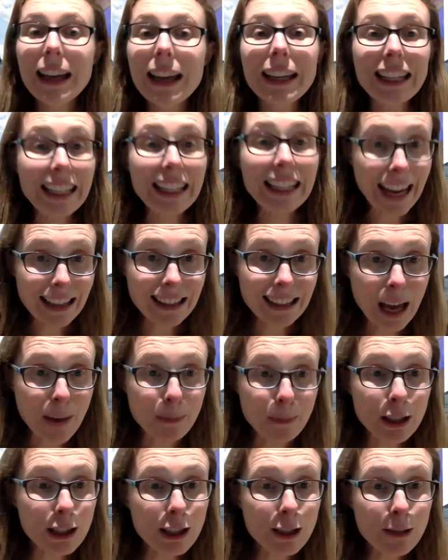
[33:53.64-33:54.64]
Yes,
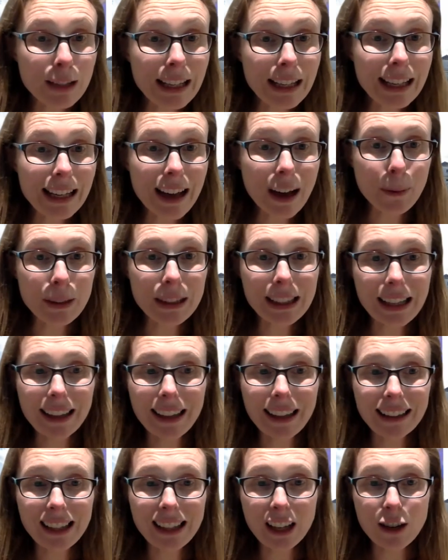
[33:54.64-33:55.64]
absolutely. I would say
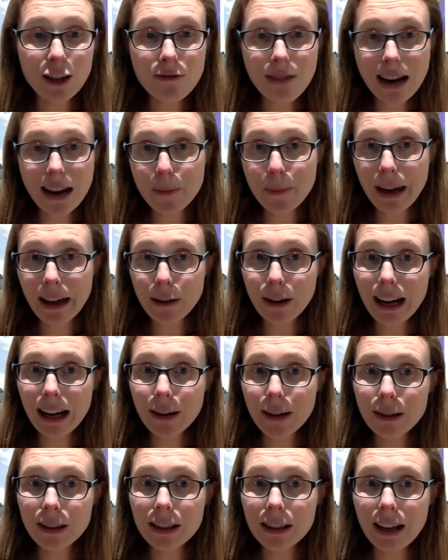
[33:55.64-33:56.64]
that's a great
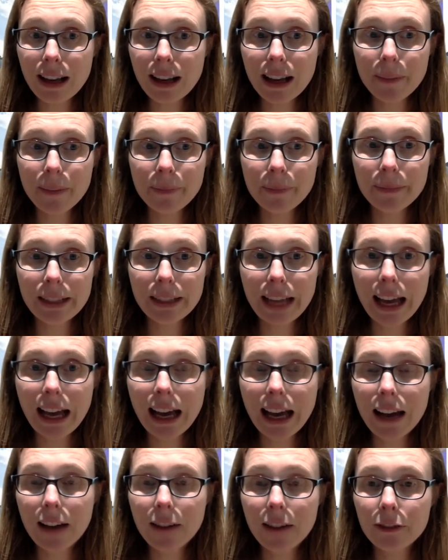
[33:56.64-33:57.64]
background to
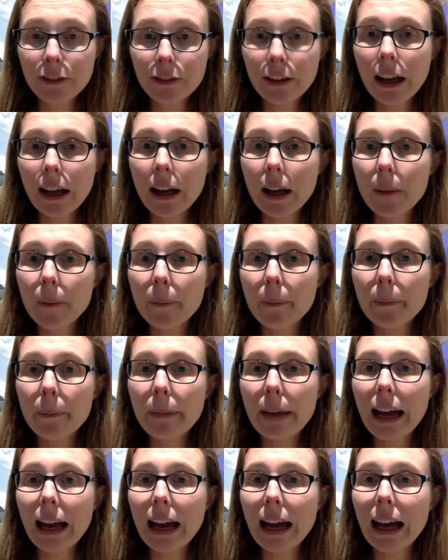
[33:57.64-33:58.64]
have,
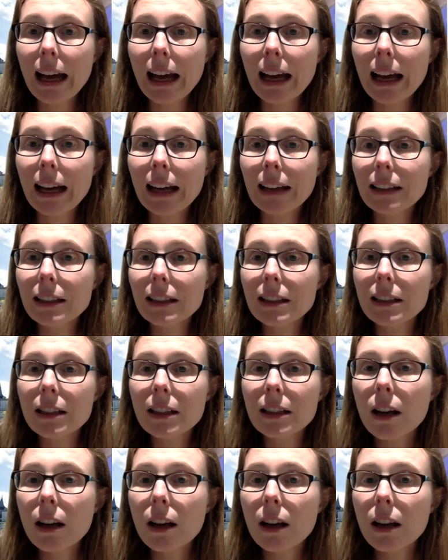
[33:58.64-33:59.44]
and